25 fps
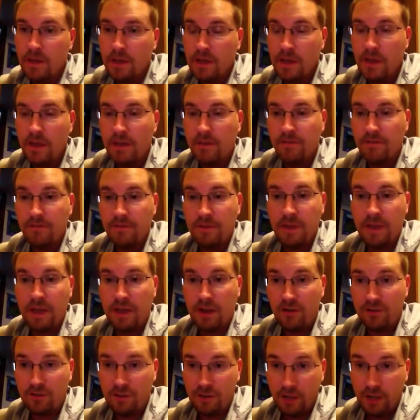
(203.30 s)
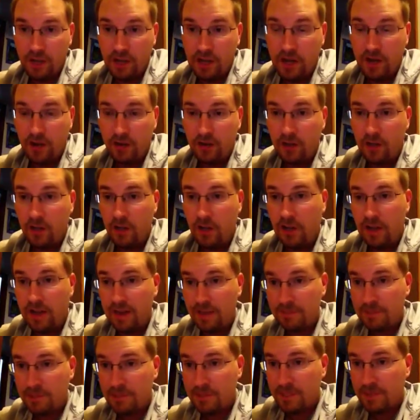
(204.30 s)
If the alveoli are
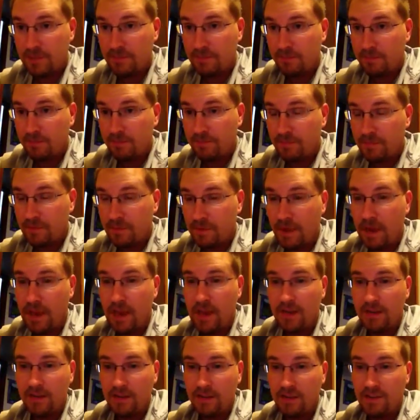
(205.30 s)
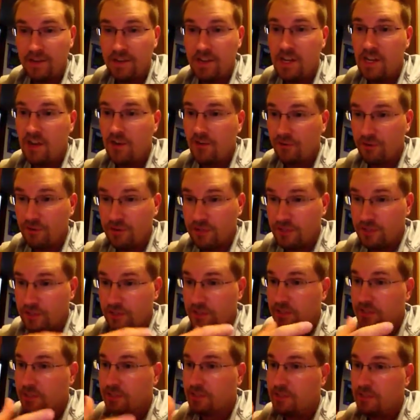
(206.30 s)
collapsing, that
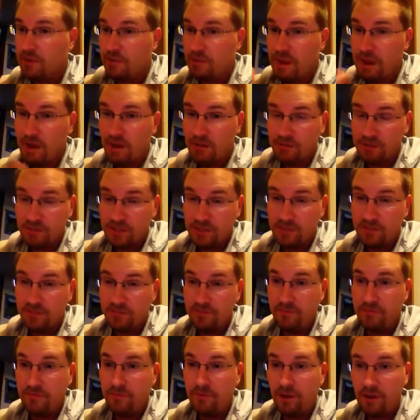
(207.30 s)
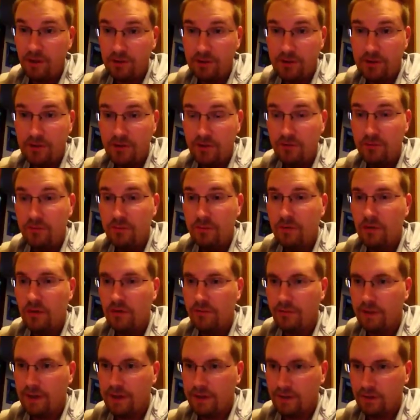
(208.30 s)
decreases the amount of volume
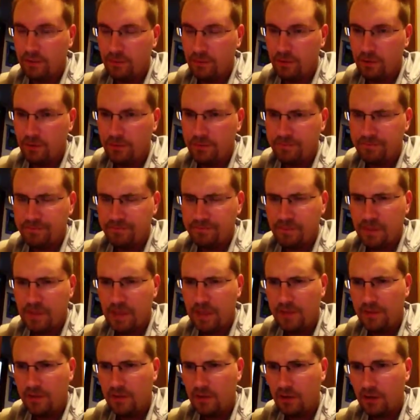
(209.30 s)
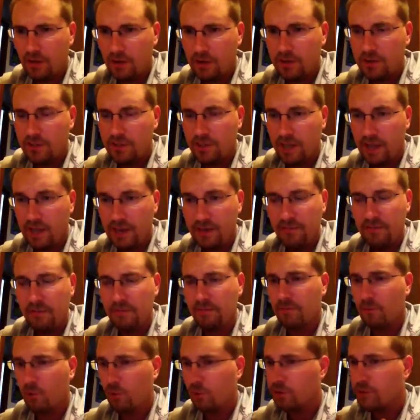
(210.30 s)
available in the lungs, and
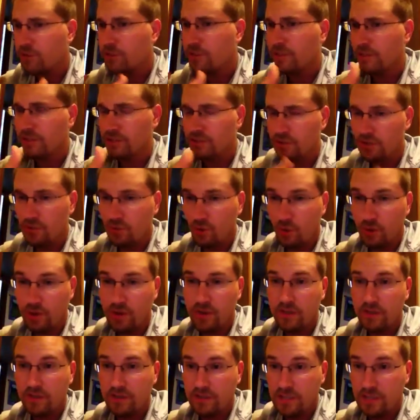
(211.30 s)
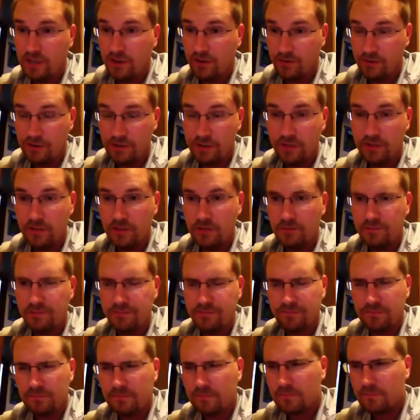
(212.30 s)
of course, that's going to decrease the
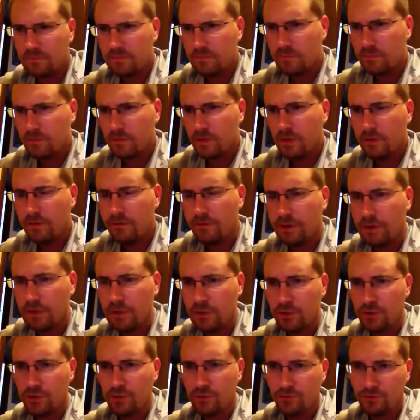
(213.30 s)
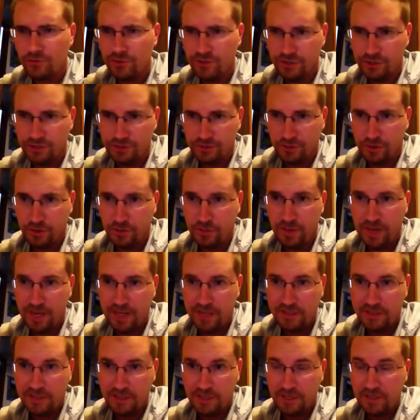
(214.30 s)
functional residual
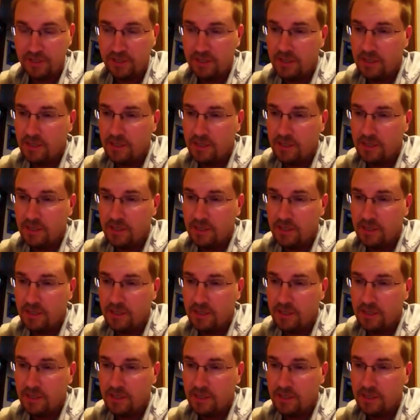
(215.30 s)
capacity.